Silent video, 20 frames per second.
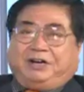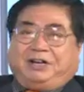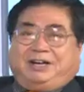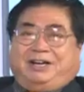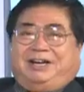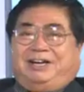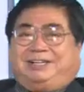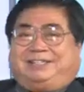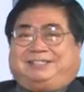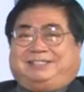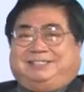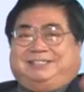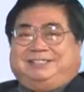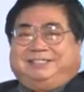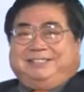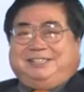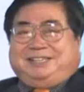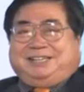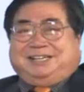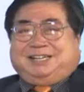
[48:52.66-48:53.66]
good.
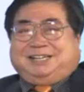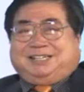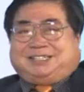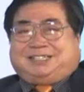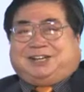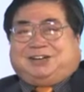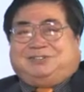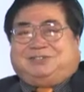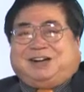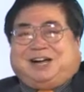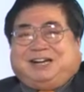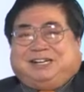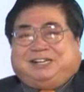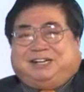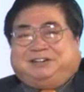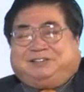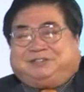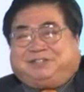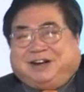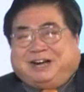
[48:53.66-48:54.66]
So, my
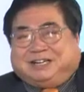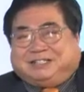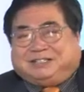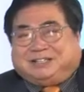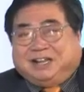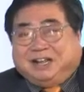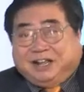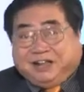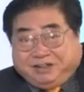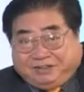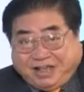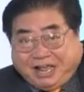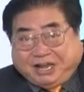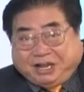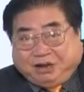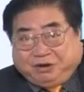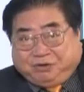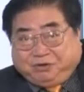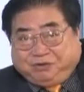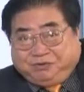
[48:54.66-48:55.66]
dear friends, thank
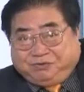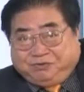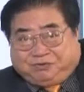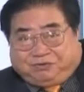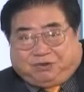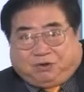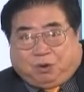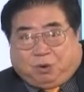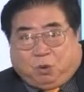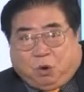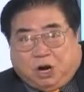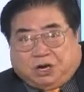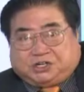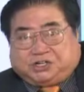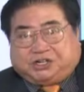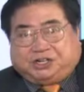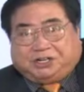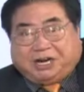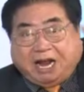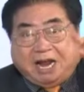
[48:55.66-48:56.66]
you for
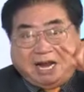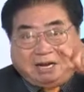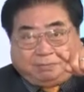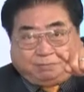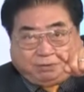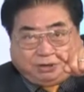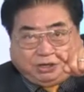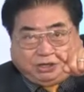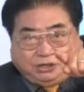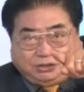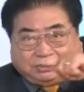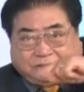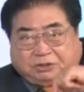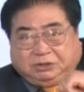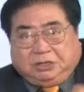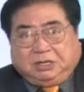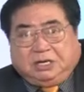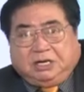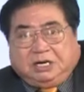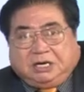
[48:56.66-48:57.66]
watching and please
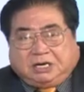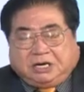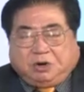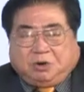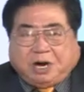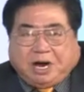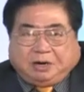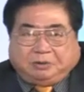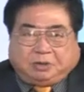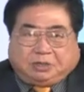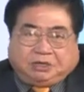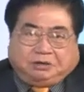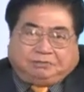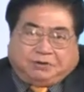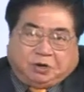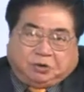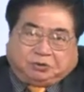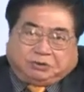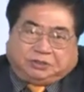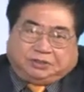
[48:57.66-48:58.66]
go out and
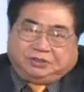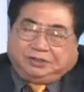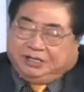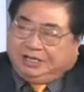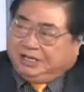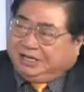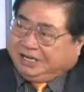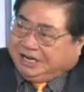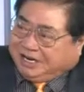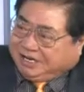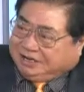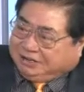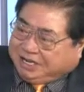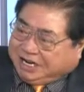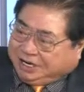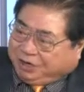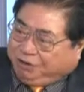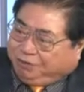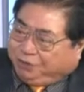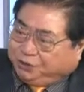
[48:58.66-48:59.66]
vote. And
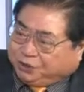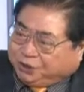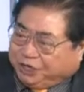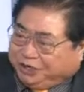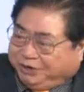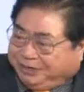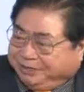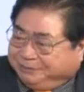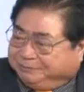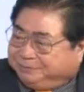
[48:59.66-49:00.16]
thank you for sharing.